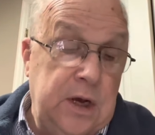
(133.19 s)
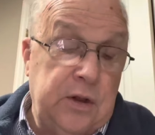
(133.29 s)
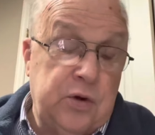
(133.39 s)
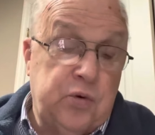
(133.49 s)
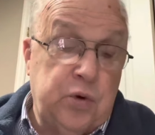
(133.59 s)

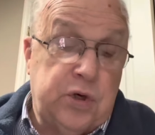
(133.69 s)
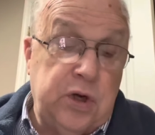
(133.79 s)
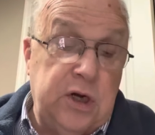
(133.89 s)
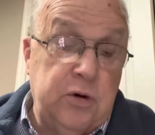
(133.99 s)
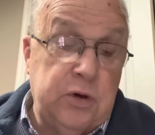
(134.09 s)
others
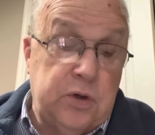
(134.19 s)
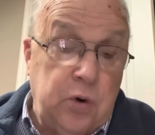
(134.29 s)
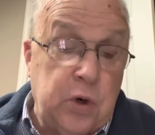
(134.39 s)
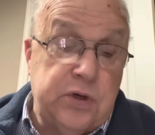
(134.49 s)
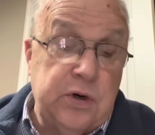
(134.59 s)
were
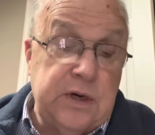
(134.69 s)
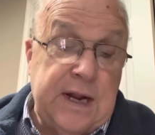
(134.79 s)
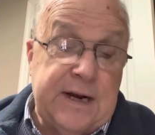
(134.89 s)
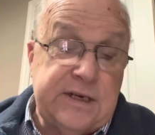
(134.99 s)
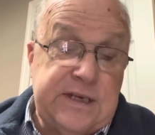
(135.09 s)
tortured,
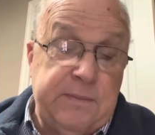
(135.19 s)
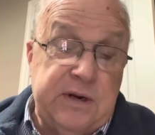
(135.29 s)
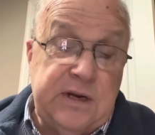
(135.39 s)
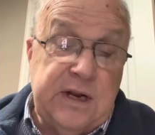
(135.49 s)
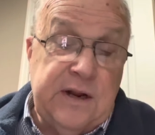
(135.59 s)
not
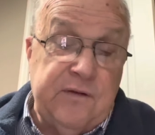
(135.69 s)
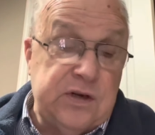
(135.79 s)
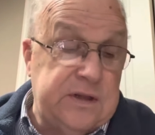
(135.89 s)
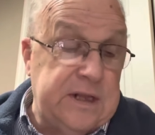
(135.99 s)
accepting deliverance,